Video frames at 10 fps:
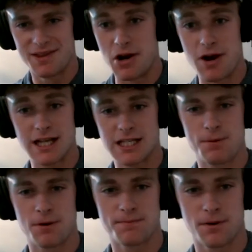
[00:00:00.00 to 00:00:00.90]
They don't actually
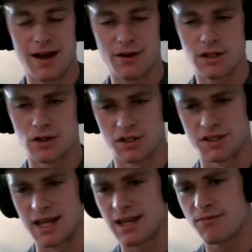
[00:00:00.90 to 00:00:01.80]
provide
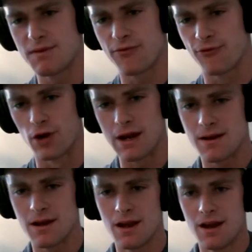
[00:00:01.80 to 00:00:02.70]
resources. They give me
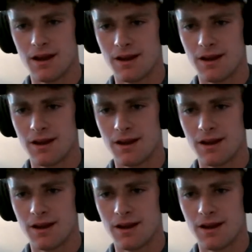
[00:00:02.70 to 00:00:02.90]
free